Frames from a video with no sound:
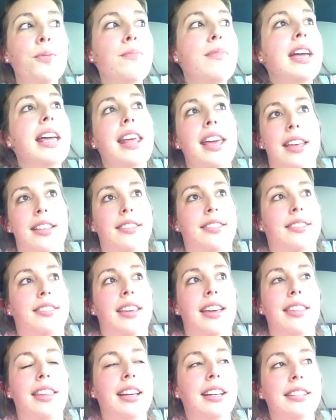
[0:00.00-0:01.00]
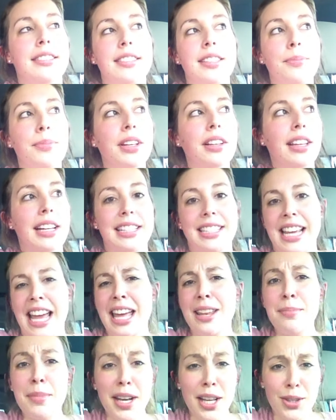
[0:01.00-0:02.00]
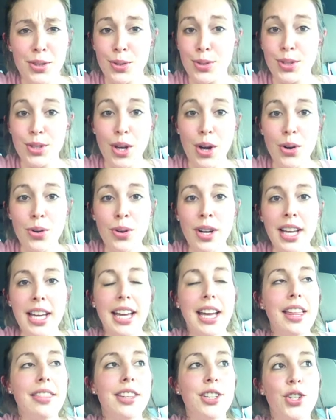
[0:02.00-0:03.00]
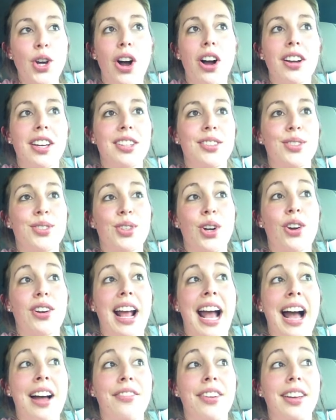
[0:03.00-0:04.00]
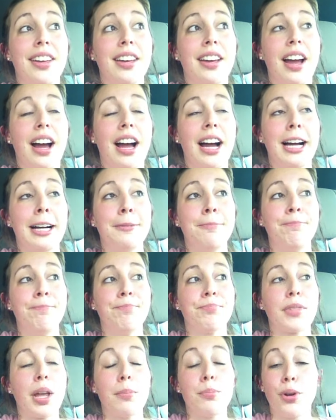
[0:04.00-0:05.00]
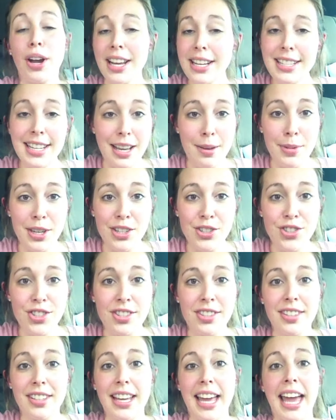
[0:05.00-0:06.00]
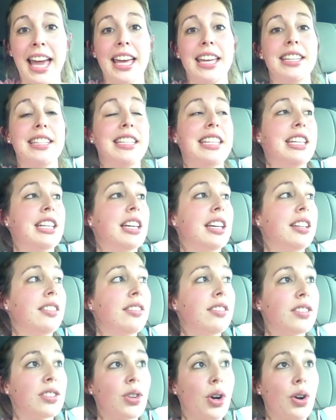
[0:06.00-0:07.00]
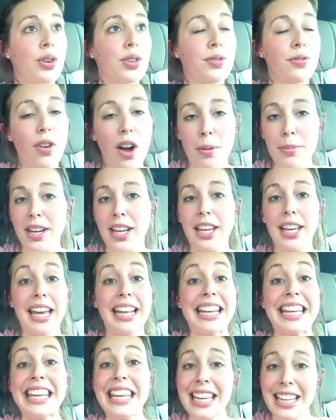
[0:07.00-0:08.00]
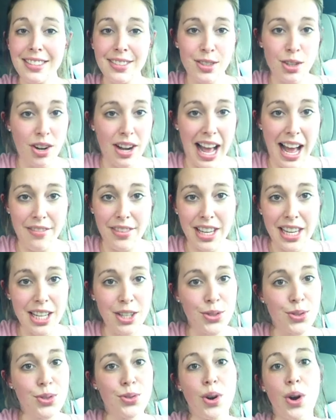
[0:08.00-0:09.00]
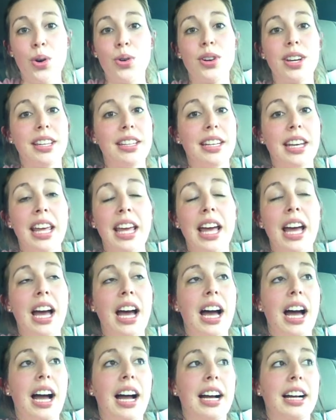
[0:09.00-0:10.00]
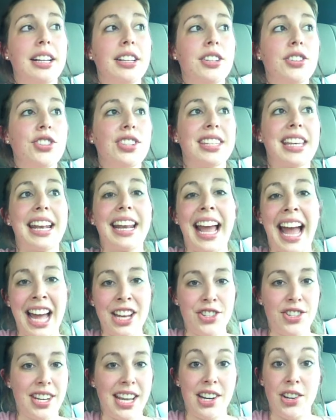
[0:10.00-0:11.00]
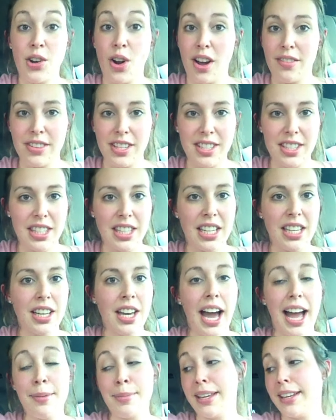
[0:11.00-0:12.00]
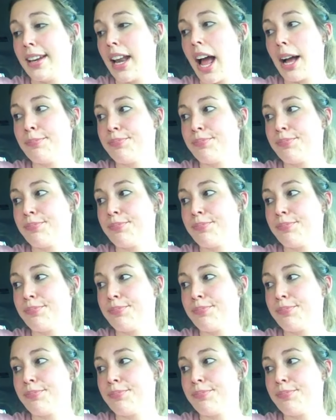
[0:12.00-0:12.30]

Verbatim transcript: minutes, I think it's something like 10 minutes or so, the dog can start having um, brain damage and he can start vomiting and he can start having heat stroke and uh, just getting agitated obviously i mean